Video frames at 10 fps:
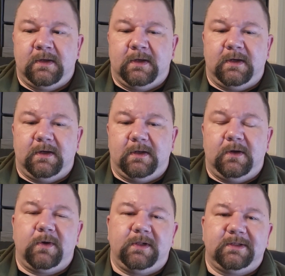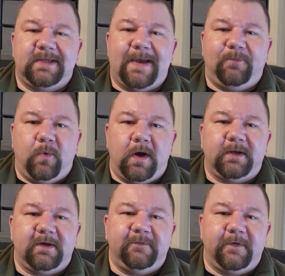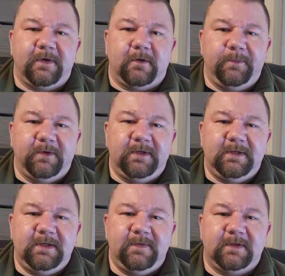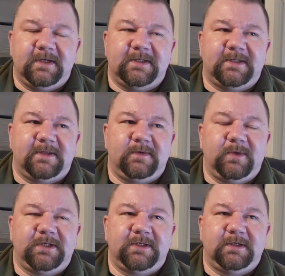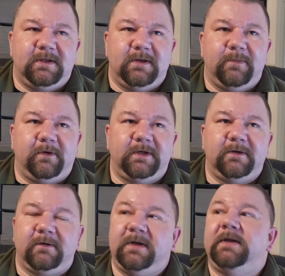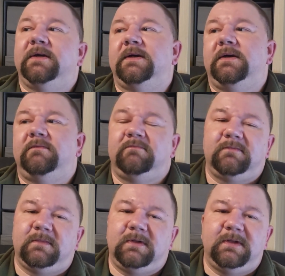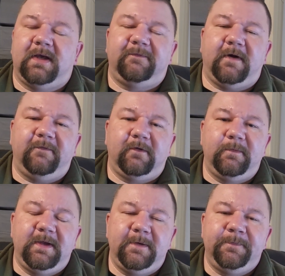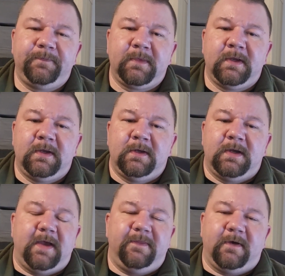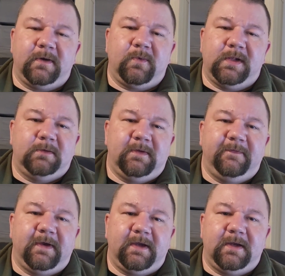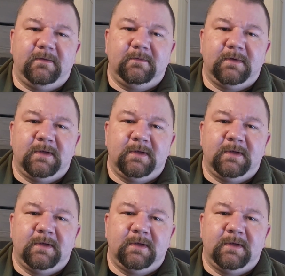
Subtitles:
local tap water for the community, the test, which is a laboratory not far from here. I thought, well, if I can